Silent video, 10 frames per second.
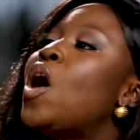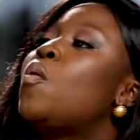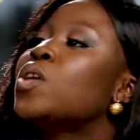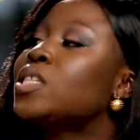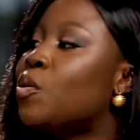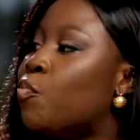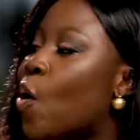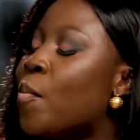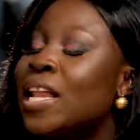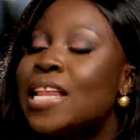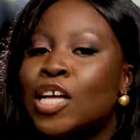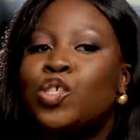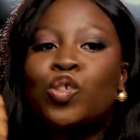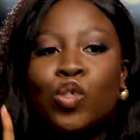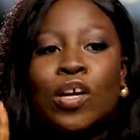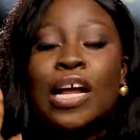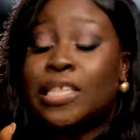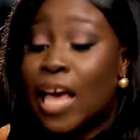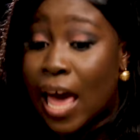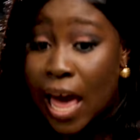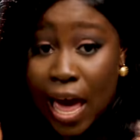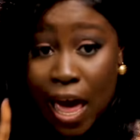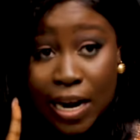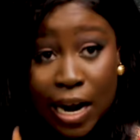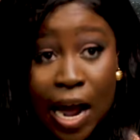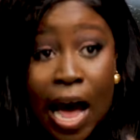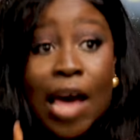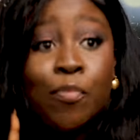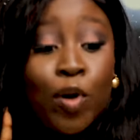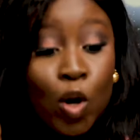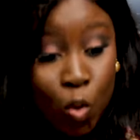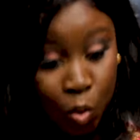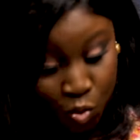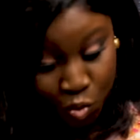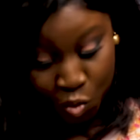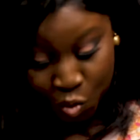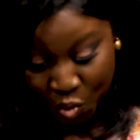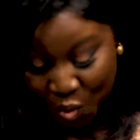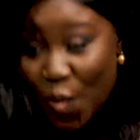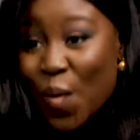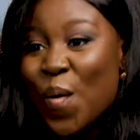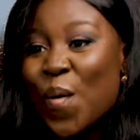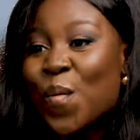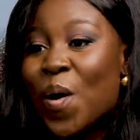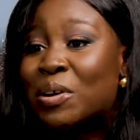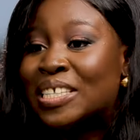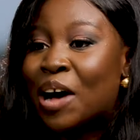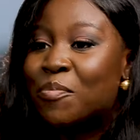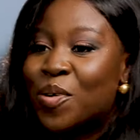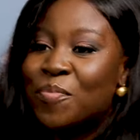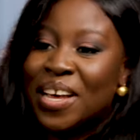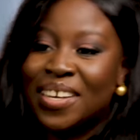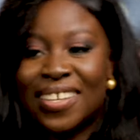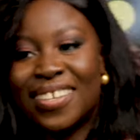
What was the moment that you saw that, hey, Nana, I blew? What was that moment?